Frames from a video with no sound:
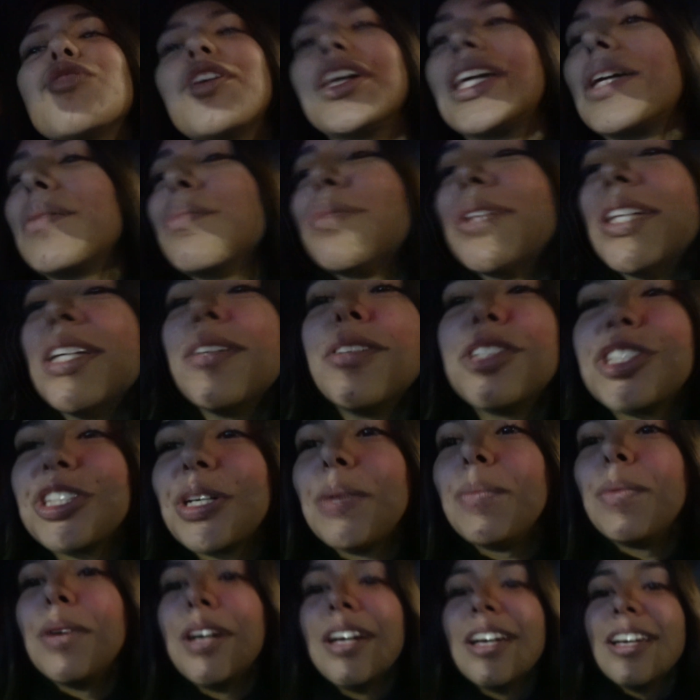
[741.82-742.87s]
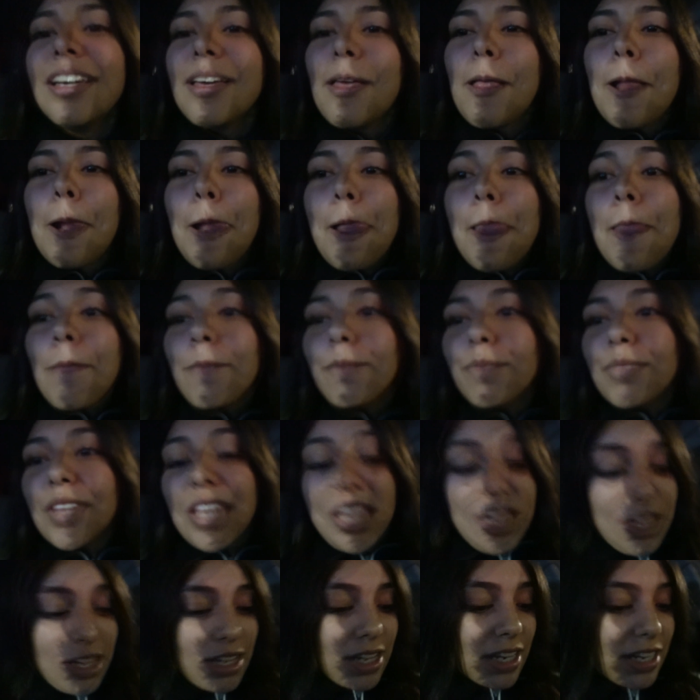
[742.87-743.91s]
fucking playing with y'all, but,
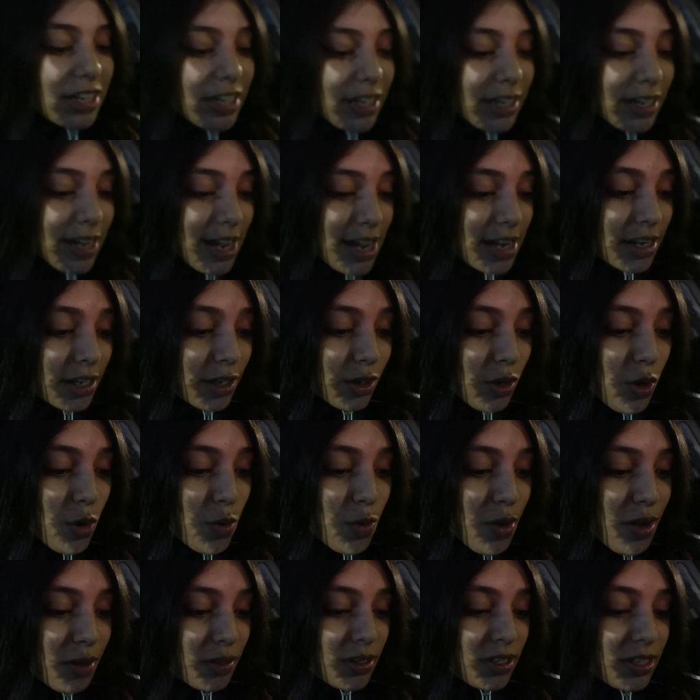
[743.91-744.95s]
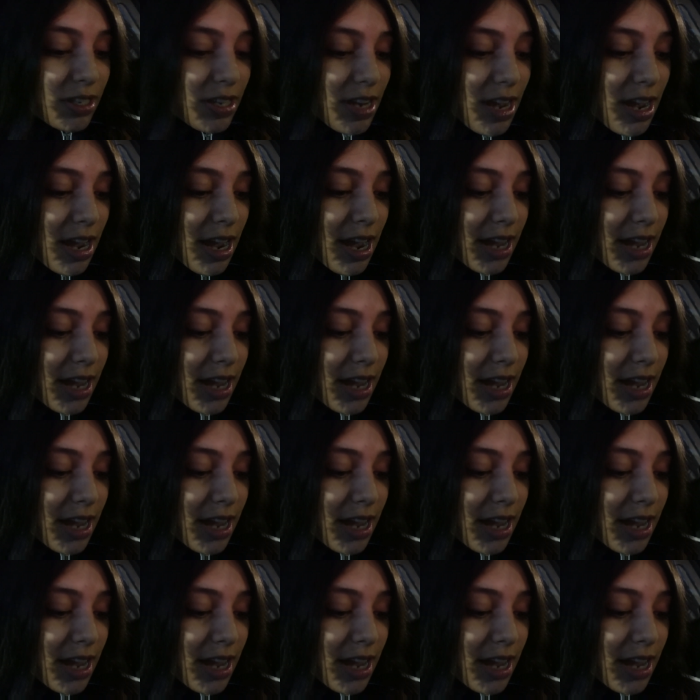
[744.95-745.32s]
yeah, I didn't go well today.